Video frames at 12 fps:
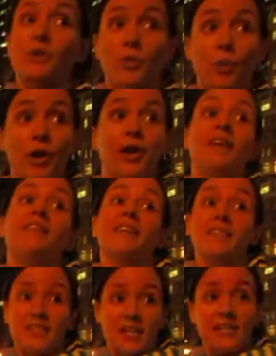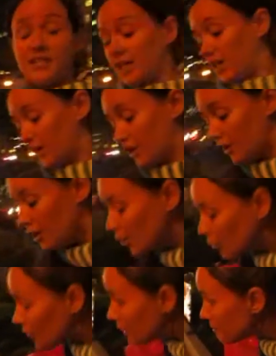to work and they see us here.
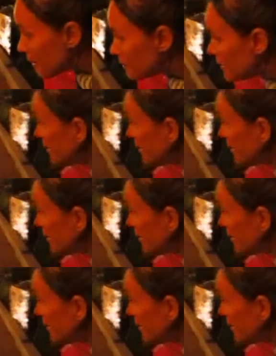What, baby?